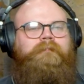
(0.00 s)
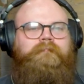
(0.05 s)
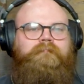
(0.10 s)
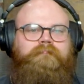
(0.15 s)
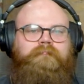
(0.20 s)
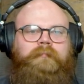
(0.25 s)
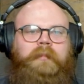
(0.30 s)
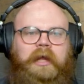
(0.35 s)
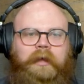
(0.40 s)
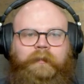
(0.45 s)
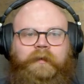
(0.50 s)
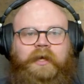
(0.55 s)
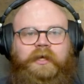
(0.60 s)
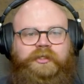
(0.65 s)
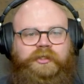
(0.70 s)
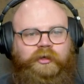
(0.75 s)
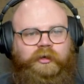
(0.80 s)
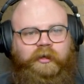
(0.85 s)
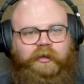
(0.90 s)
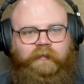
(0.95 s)
maybe I
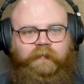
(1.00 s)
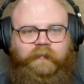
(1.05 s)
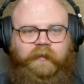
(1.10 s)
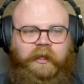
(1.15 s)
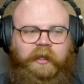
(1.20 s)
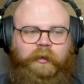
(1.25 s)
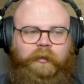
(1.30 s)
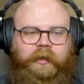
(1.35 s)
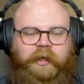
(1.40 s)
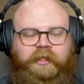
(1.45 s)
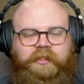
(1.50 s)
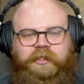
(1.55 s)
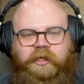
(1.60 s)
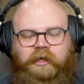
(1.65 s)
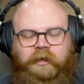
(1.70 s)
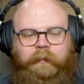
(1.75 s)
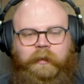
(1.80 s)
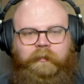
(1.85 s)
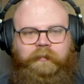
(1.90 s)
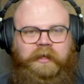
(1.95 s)
turn it in video and I
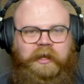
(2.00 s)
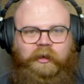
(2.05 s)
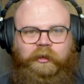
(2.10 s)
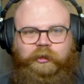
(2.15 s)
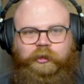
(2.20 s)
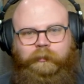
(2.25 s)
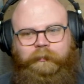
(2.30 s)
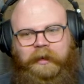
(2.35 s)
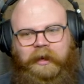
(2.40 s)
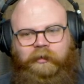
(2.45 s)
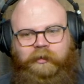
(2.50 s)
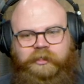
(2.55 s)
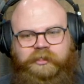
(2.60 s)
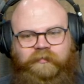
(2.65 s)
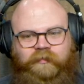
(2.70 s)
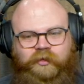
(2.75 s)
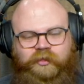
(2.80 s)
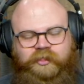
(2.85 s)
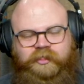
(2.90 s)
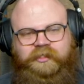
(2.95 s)
talk about character balance
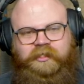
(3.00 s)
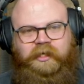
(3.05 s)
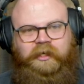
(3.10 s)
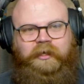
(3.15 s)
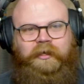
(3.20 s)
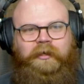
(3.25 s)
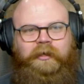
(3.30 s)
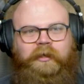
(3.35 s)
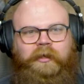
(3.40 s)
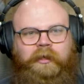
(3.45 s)
versus like